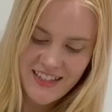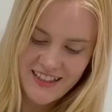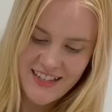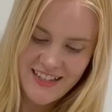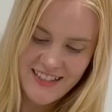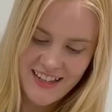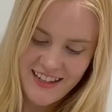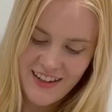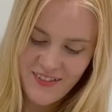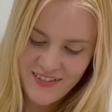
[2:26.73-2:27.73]
these
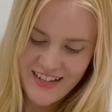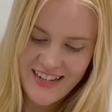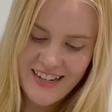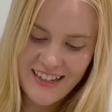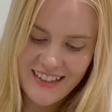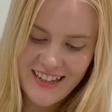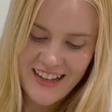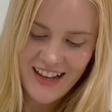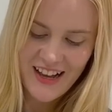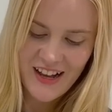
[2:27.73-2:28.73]
lovely
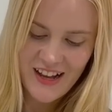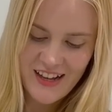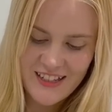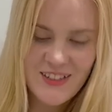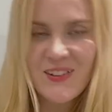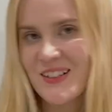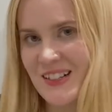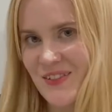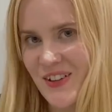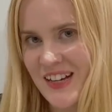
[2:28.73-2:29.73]
socks
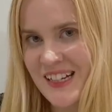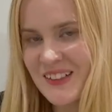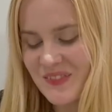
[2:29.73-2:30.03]
I've got here,